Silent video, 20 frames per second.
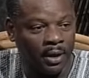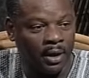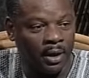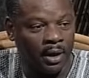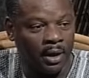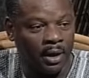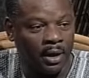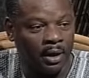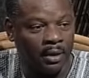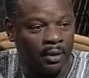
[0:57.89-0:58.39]

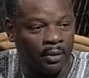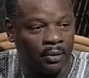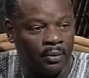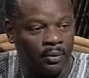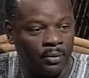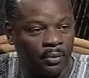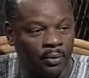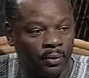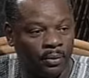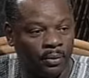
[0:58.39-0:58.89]

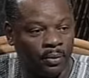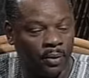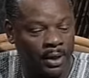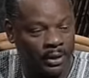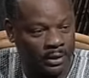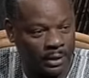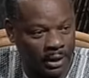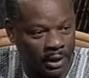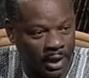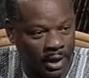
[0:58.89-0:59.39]
who
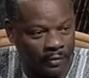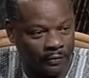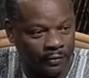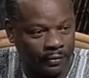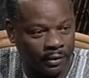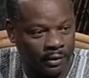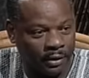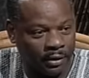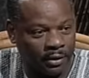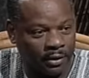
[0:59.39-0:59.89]
was in
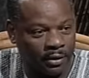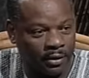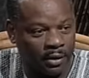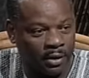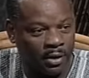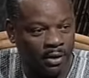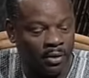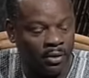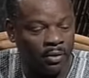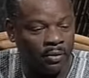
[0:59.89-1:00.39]
Africa,
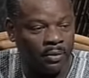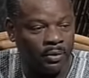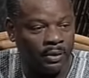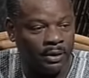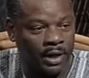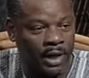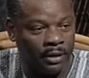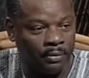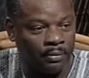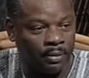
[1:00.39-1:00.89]
who was
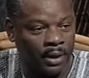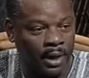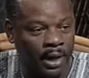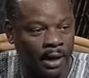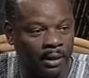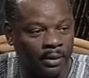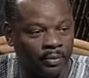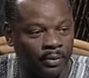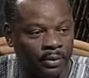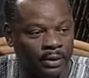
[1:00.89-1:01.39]
not
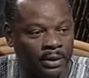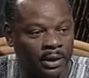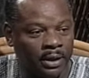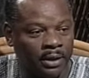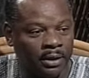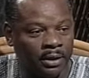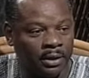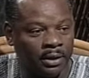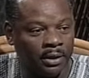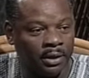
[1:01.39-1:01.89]
black, was
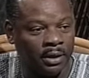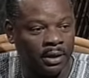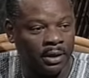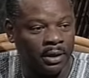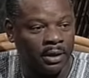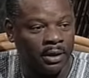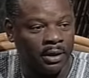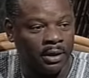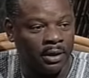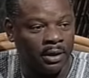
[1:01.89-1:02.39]
either
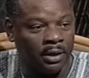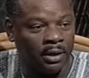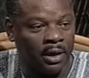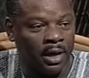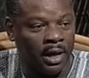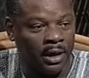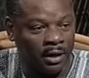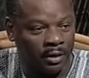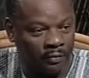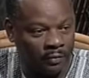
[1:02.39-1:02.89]

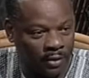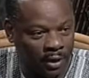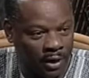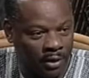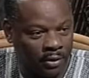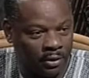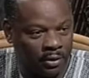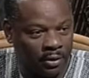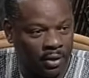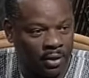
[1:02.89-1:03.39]
an
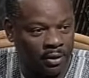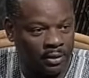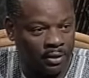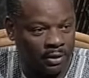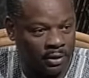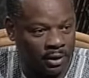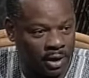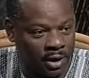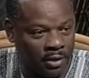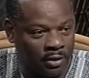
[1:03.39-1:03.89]
invader or
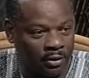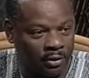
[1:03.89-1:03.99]
the son or